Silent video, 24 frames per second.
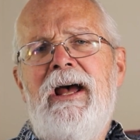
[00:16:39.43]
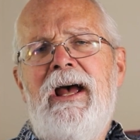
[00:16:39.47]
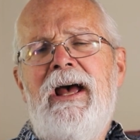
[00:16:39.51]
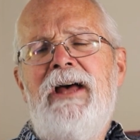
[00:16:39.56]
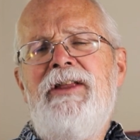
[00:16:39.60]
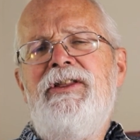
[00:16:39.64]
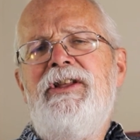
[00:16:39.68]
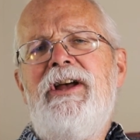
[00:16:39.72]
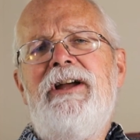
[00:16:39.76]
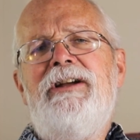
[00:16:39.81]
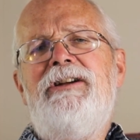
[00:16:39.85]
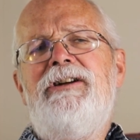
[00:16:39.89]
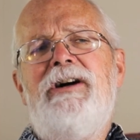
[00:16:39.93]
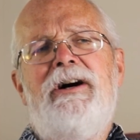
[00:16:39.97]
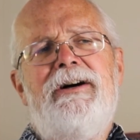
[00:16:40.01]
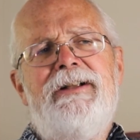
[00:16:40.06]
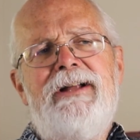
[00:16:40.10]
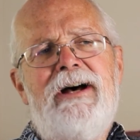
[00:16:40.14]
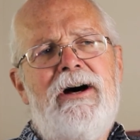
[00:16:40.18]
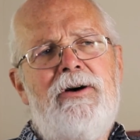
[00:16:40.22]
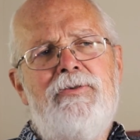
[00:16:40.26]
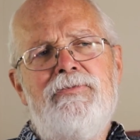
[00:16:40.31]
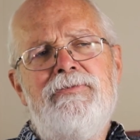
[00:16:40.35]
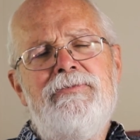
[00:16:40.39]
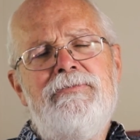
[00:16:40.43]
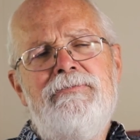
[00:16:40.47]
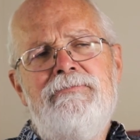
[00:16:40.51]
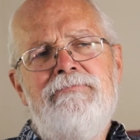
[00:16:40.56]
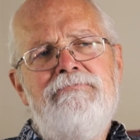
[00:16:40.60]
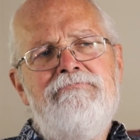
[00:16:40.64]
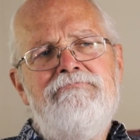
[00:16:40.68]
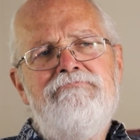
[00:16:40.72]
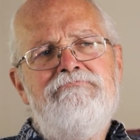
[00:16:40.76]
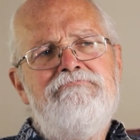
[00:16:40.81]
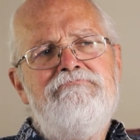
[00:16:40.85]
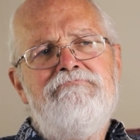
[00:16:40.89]
and they cut out
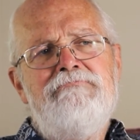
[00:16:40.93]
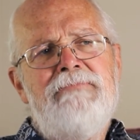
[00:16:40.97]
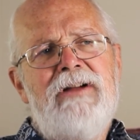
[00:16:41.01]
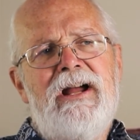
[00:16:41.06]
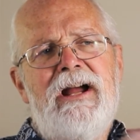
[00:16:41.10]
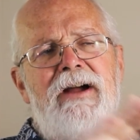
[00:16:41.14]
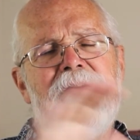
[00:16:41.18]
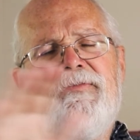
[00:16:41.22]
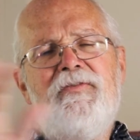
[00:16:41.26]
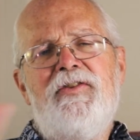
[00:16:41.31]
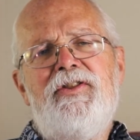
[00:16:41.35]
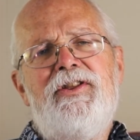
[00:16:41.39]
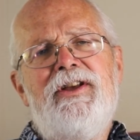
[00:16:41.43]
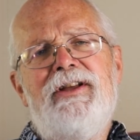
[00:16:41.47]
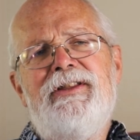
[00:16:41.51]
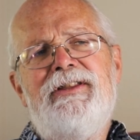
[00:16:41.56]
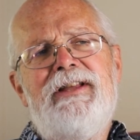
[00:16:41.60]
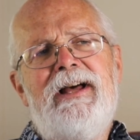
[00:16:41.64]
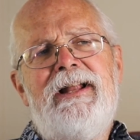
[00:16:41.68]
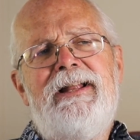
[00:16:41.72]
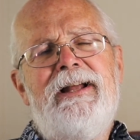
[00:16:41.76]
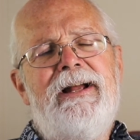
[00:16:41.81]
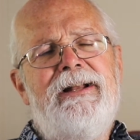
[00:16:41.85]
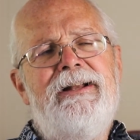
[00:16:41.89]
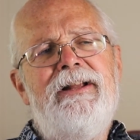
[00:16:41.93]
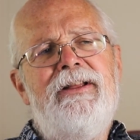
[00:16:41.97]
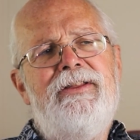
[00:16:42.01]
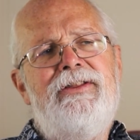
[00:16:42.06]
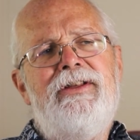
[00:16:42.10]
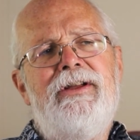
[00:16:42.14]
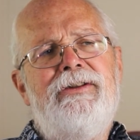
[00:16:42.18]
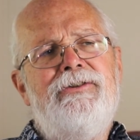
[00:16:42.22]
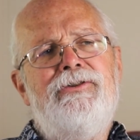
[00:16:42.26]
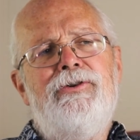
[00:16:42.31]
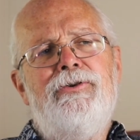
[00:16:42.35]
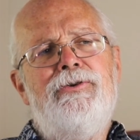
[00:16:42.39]
everything that had
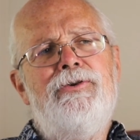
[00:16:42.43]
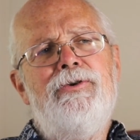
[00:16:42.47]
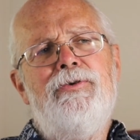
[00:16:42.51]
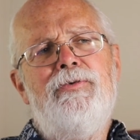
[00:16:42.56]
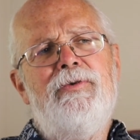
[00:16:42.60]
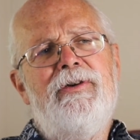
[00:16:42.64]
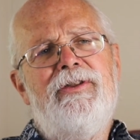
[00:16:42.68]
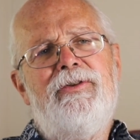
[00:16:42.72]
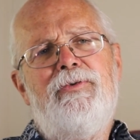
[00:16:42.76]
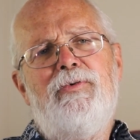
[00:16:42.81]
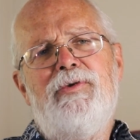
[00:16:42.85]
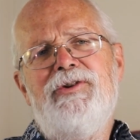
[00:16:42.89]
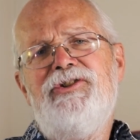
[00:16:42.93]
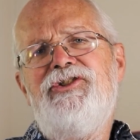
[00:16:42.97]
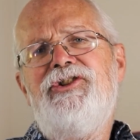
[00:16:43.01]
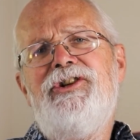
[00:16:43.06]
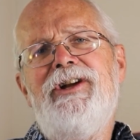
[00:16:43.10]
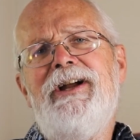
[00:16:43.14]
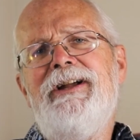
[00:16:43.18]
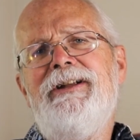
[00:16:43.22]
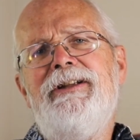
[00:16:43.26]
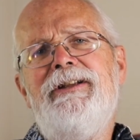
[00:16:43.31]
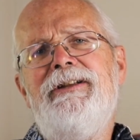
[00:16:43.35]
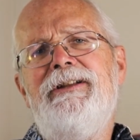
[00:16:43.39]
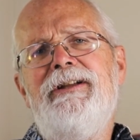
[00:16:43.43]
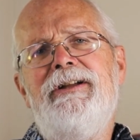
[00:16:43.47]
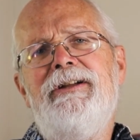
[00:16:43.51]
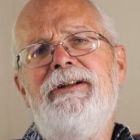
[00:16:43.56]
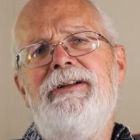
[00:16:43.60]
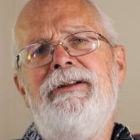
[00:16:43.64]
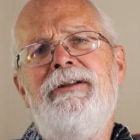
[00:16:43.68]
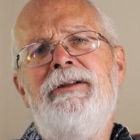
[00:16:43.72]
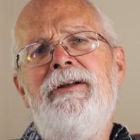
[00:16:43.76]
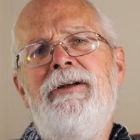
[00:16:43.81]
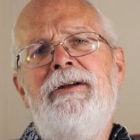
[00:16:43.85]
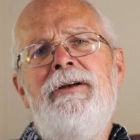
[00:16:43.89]
anything to do with
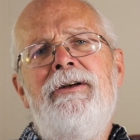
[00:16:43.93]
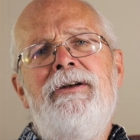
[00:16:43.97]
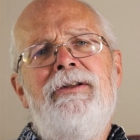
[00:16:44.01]
Christianity,